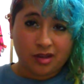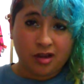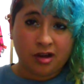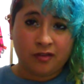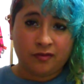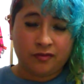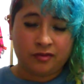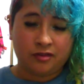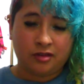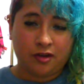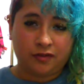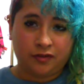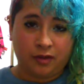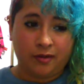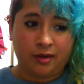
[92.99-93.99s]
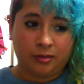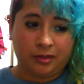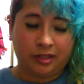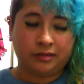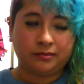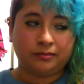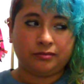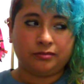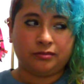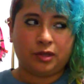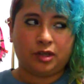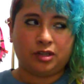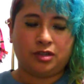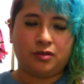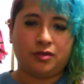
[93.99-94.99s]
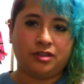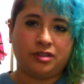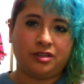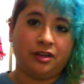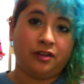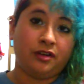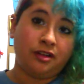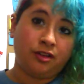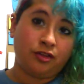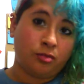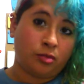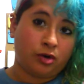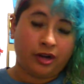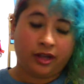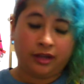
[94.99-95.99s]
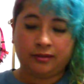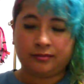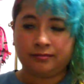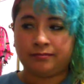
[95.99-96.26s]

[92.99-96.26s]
of November because it was early in the morning,